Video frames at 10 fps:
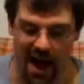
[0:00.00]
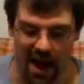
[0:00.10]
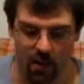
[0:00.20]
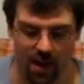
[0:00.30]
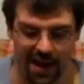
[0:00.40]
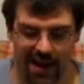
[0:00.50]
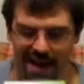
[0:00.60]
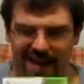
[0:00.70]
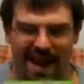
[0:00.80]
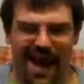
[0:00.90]
I went
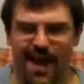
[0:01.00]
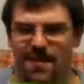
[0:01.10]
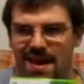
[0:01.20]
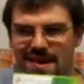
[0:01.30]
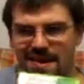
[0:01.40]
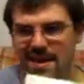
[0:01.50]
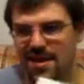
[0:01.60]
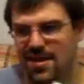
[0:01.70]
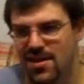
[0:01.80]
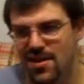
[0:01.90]
in, I mean,
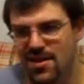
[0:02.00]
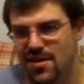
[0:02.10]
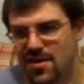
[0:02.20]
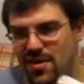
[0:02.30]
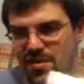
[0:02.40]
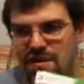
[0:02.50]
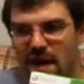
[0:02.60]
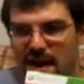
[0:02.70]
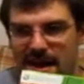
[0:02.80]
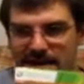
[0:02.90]
you're
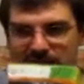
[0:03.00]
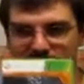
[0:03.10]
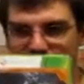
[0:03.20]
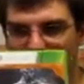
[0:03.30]
talking